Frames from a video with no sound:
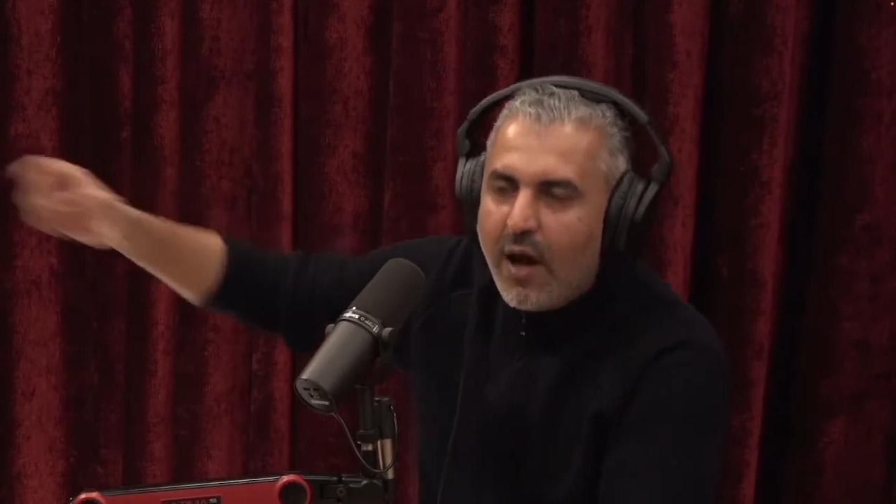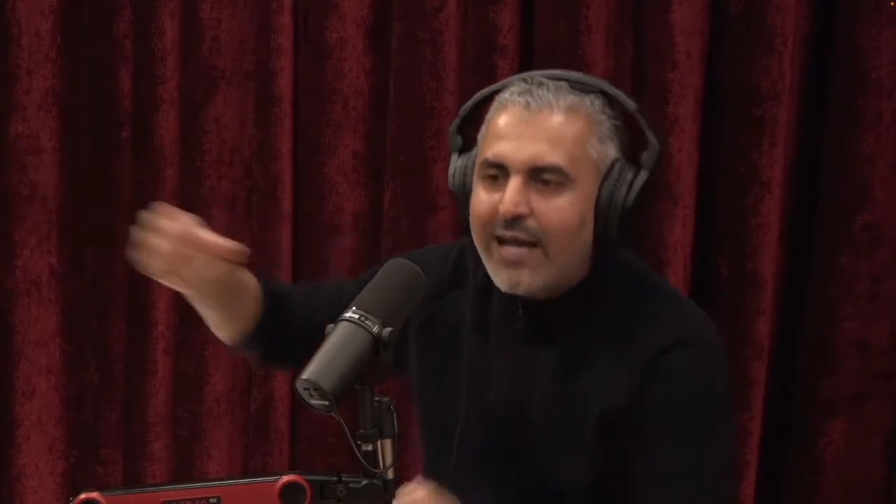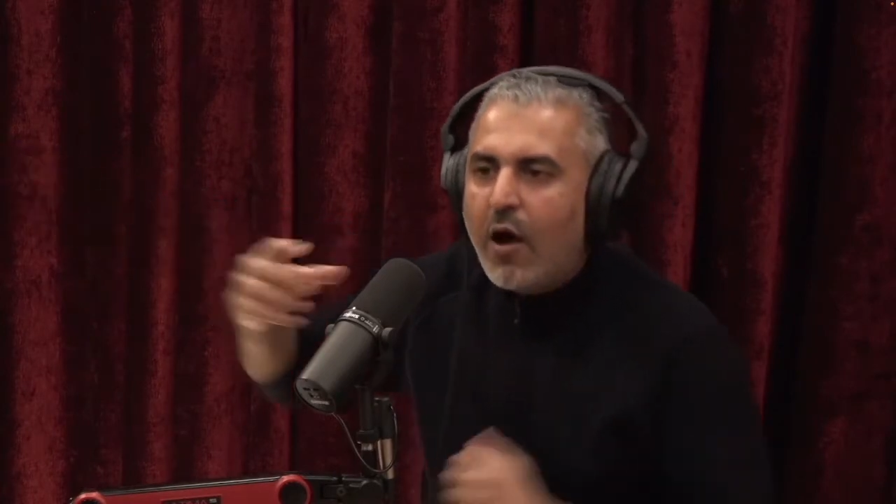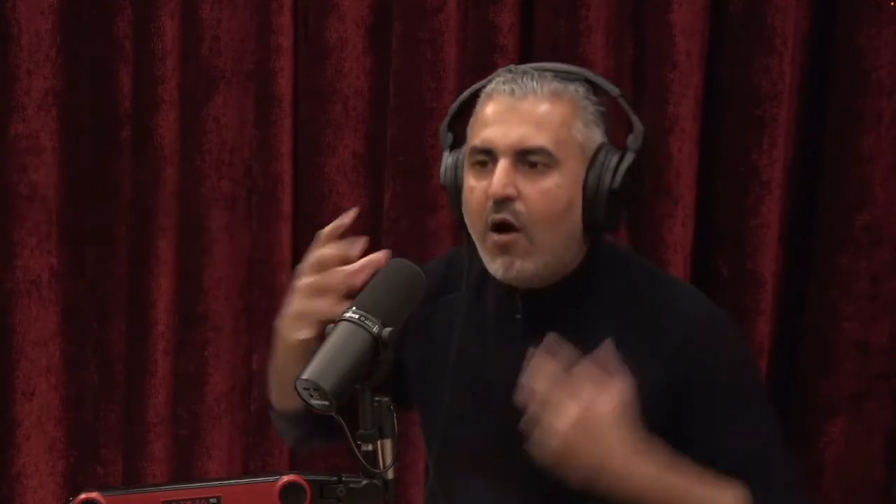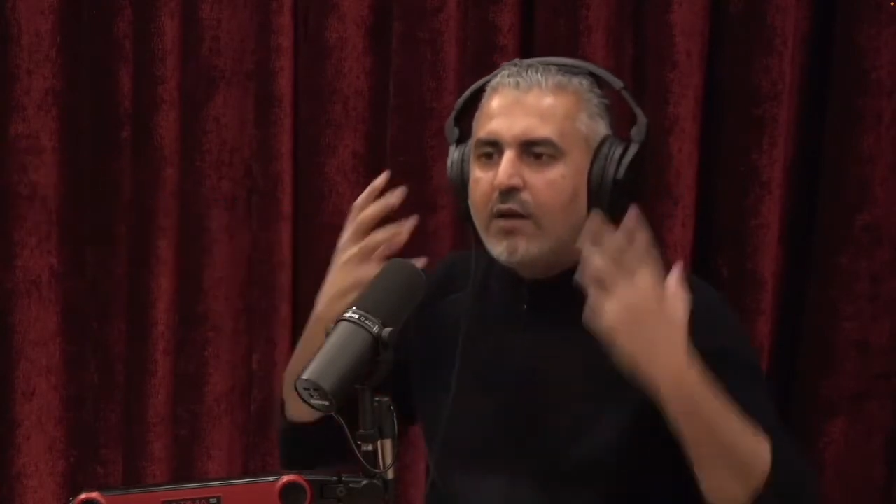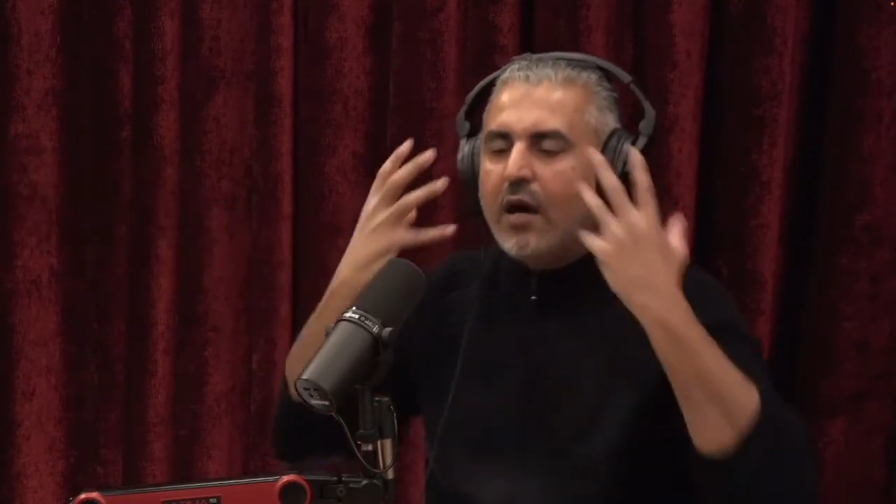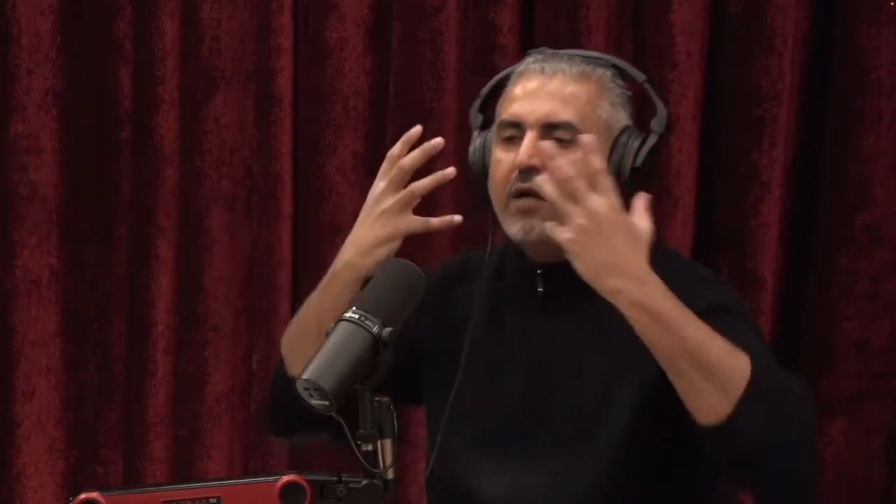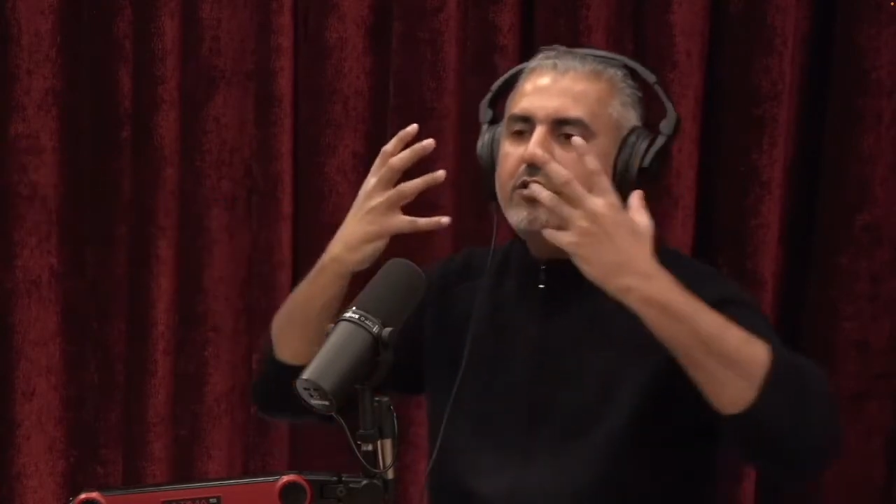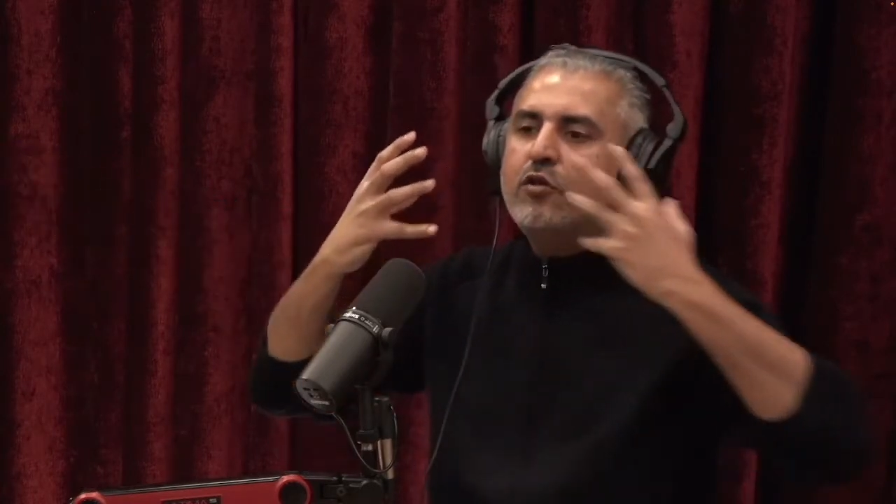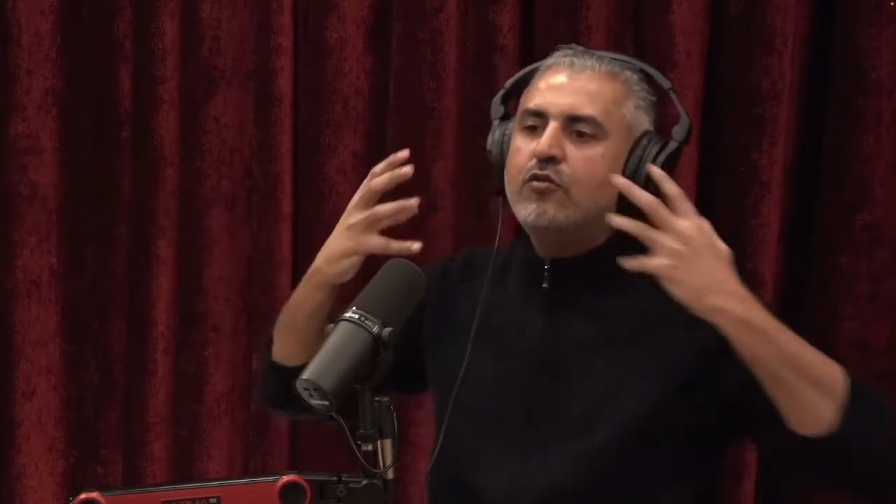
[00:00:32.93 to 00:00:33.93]
I can't
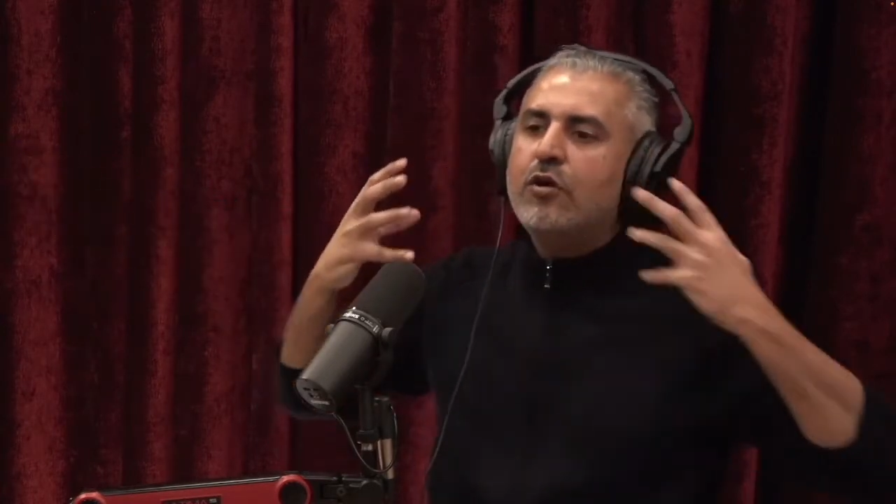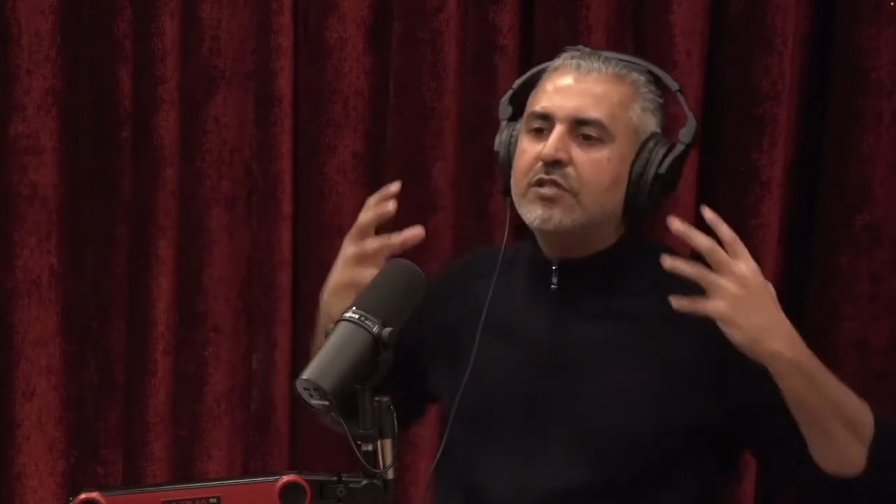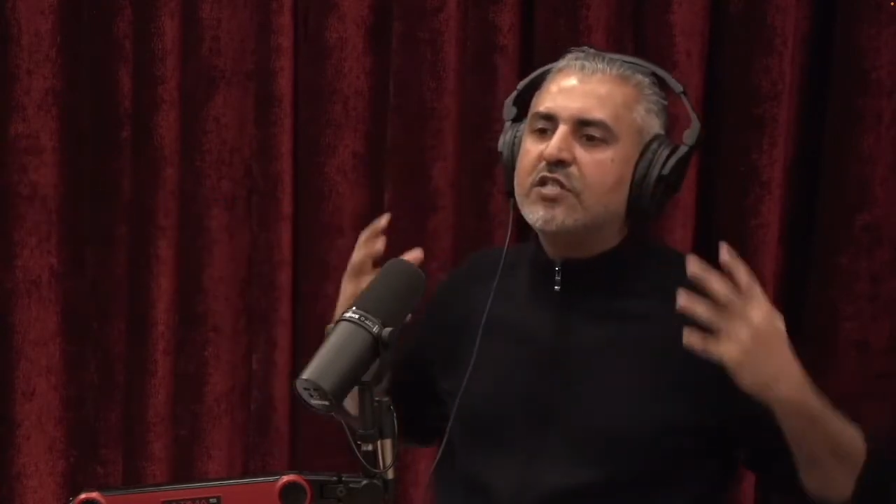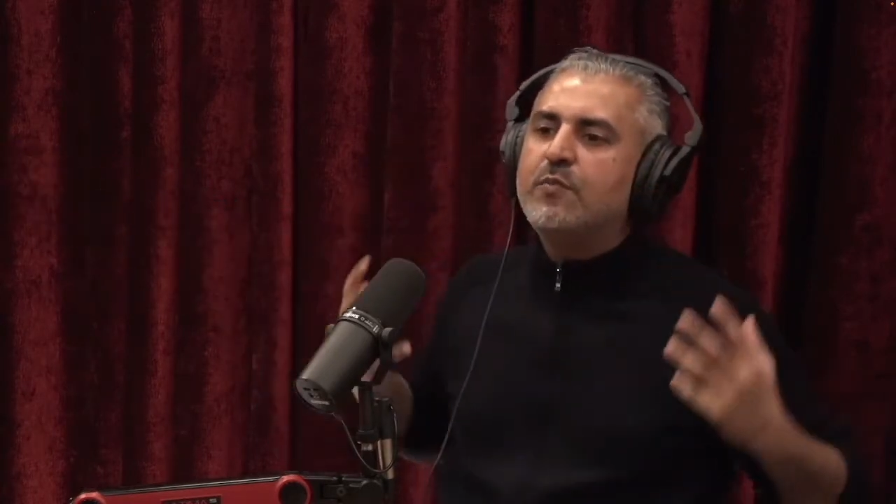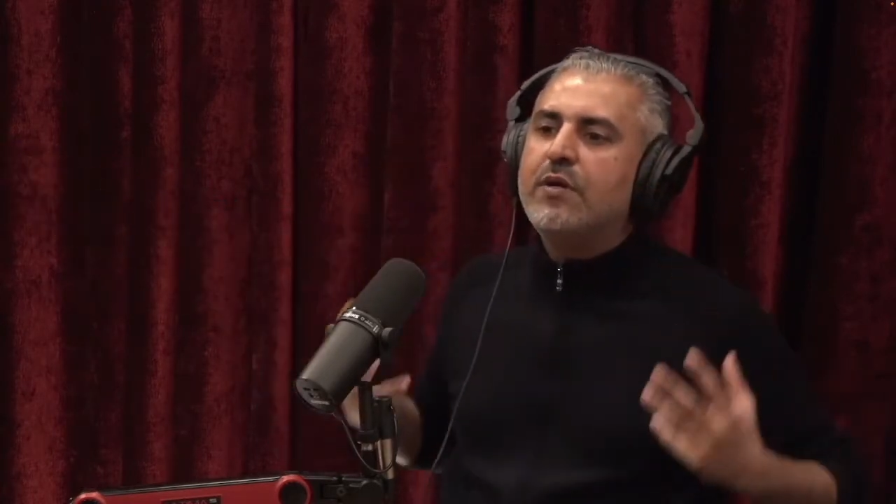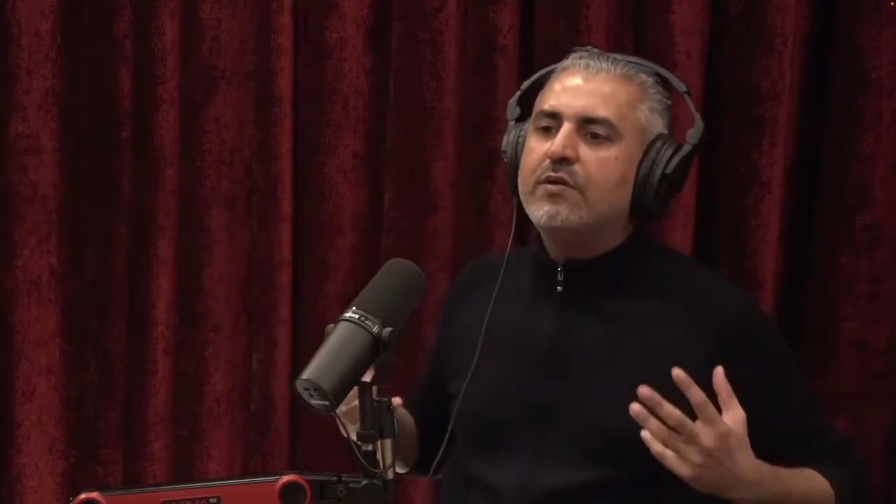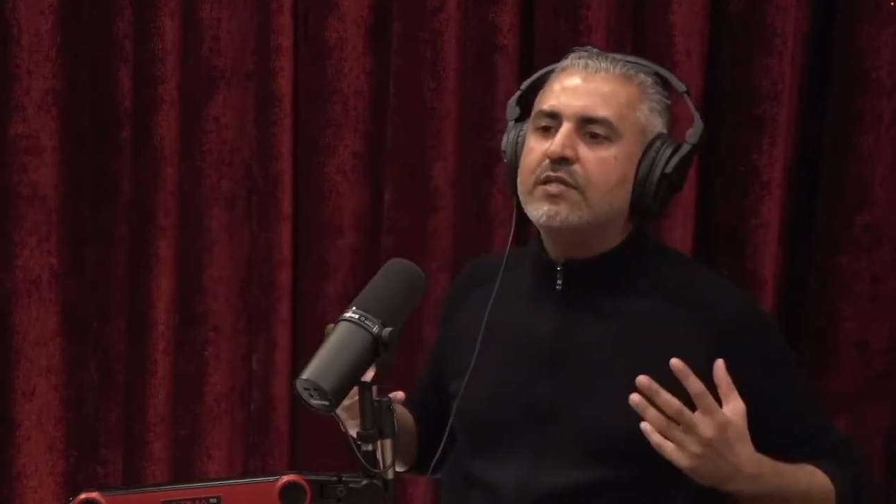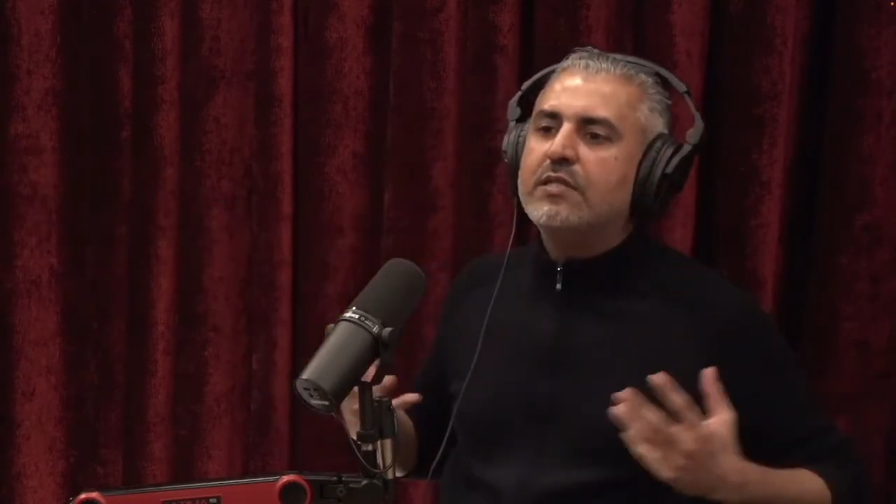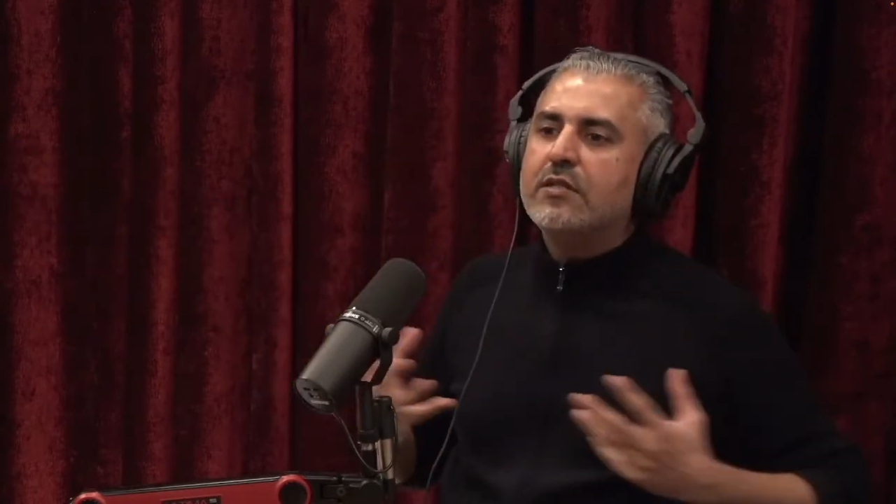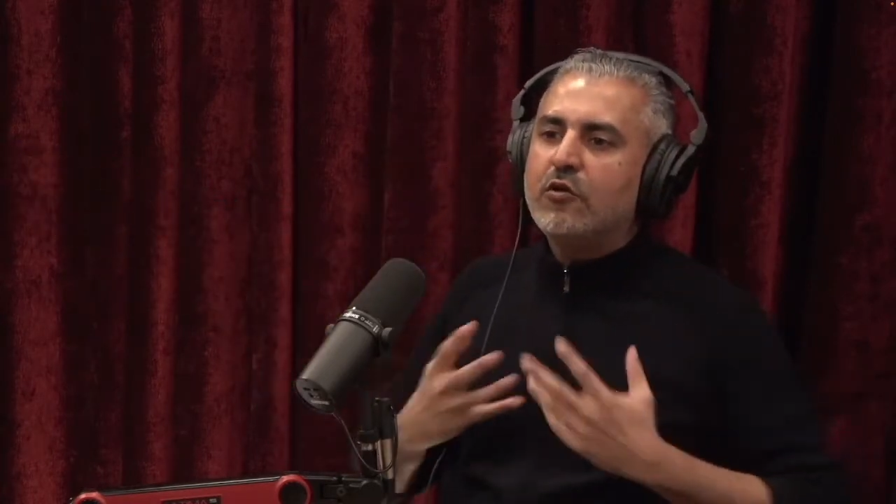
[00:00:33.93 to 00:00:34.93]
undo those
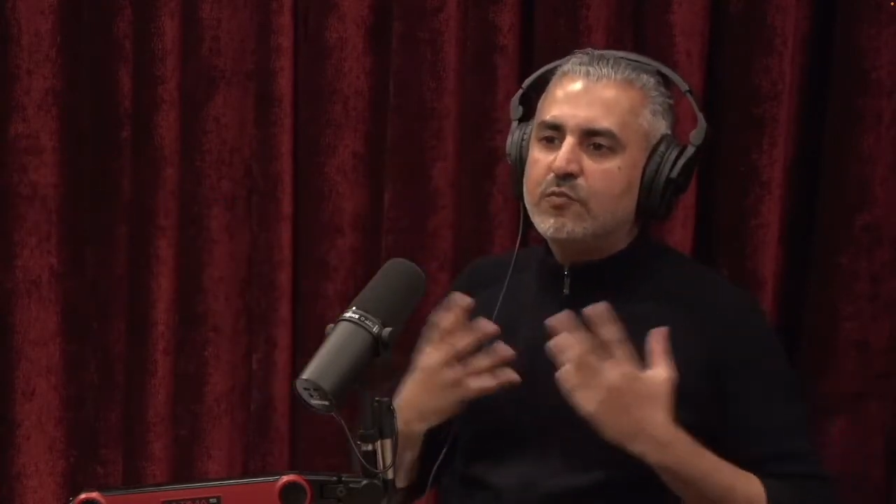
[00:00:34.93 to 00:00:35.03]
experiences and